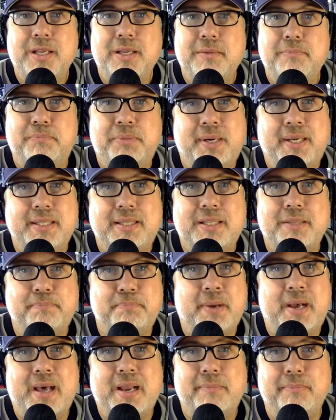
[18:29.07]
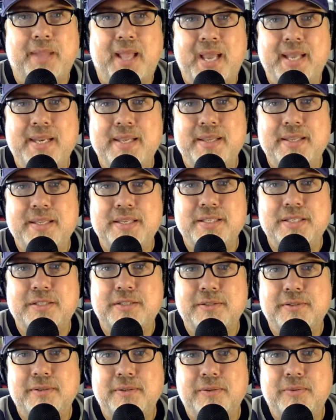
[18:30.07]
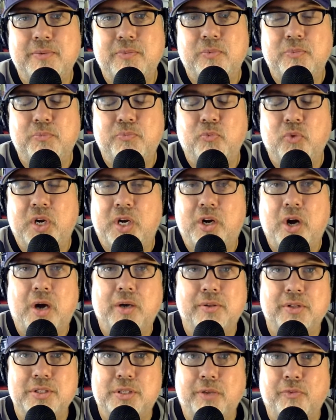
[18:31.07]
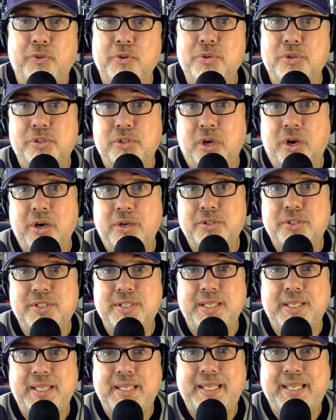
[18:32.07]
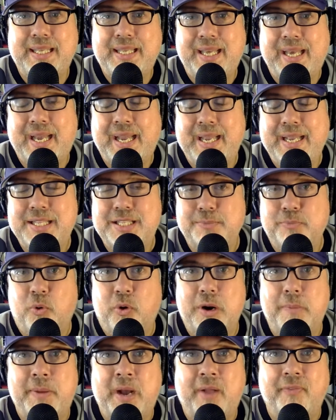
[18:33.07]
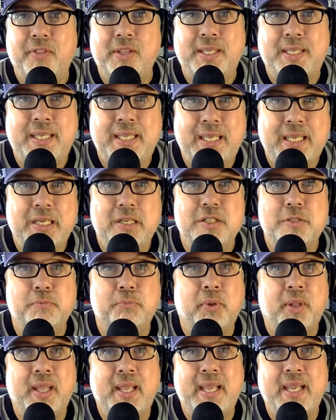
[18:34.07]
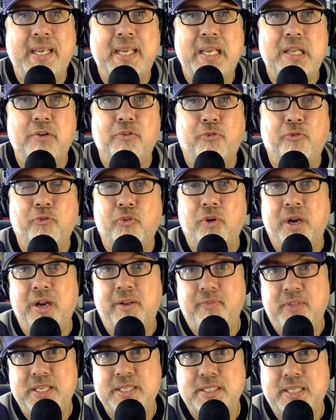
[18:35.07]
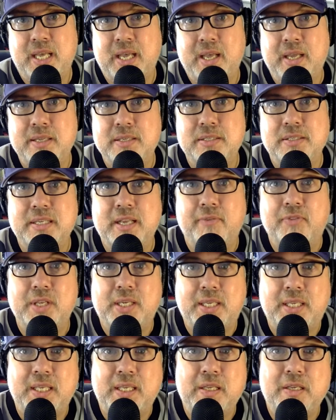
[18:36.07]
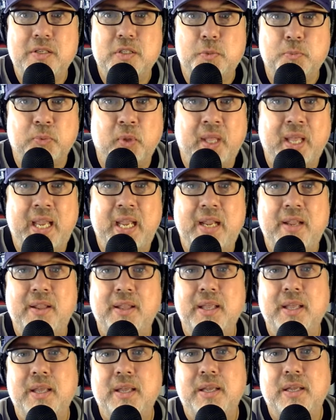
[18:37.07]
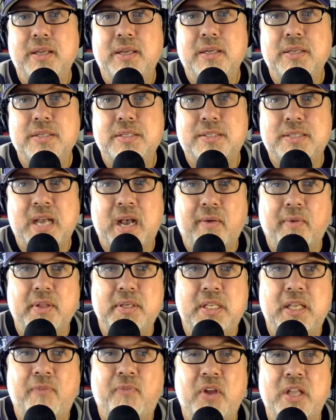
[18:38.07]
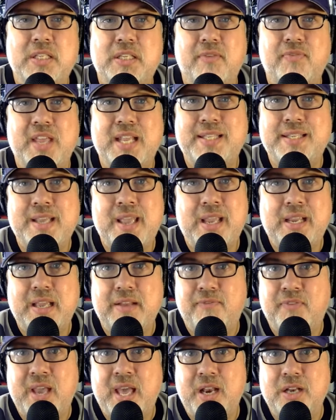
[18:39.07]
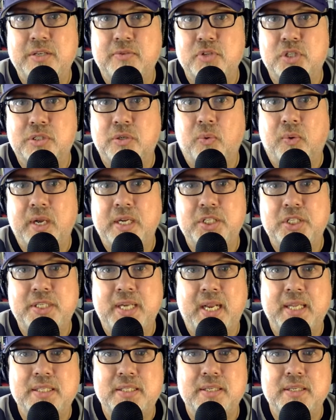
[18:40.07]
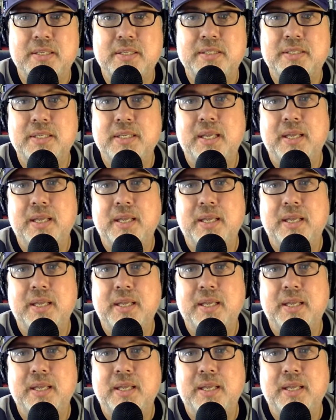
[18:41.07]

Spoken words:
But the bottom line is, regardless of who starts, it's more about the Kings playing in front of these guys. If the Kings play solid defense, if they take advantage of scoring chances,